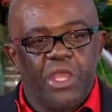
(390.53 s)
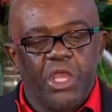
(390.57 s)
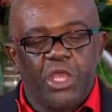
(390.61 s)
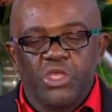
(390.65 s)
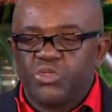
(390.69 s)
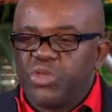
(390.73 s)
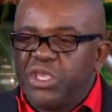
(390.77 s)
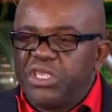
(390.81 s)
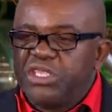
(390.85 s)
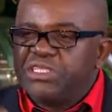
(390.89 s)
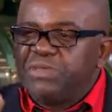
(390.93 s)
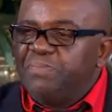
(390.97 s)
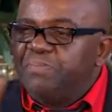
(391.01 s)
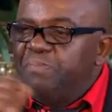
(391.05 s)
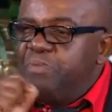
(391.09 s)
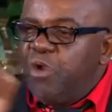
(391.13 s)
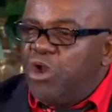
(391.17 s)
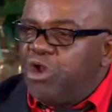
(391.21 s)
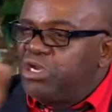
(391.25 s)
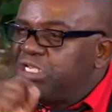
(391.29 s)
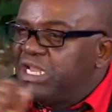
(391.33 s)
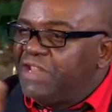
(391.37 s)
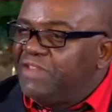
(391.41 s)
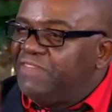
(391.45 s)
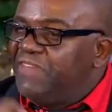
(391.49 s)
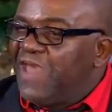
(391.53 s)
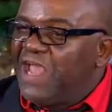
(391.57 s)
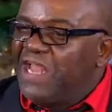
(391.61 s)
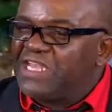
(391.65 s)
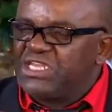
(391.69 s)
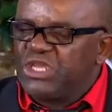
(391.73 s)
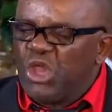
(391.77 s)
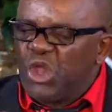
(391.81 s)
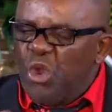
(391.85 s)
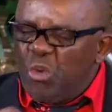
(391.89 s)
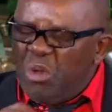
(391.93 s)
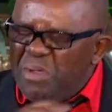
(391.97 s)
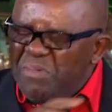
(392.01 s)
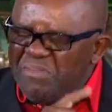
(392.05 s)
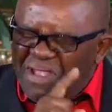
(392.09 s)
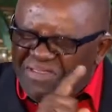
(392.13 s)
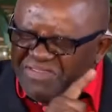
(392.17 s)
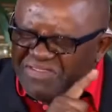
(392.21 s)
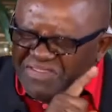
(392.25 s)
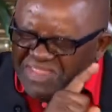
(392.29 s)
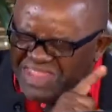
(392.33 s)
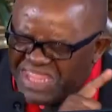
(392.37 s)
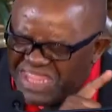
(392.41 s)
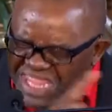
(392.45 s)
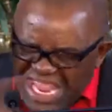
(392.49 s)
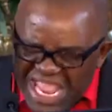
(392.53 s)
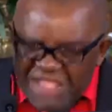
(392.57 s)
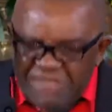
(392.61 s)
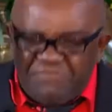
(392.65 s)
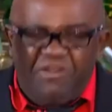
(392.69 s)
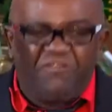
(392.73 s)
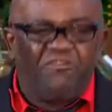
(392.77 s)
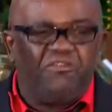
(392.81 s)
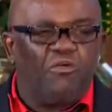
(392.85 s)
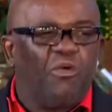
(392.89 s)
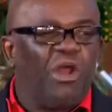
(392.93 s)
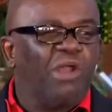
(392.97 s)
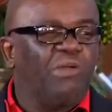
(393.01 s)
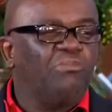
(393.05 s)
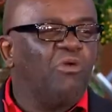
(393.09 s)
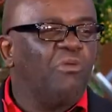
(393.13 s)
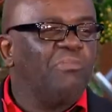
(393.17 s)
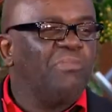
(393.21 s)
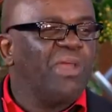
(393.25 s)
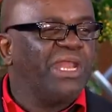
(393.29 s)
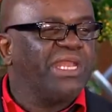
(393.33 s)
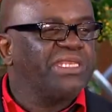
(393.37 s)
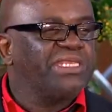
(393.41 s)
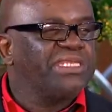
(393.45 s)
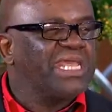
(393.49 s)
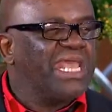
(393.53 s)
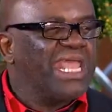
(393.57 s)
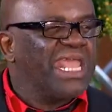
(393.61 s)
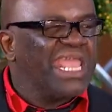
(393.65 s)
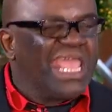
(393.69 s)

So it's important that we must never for one moment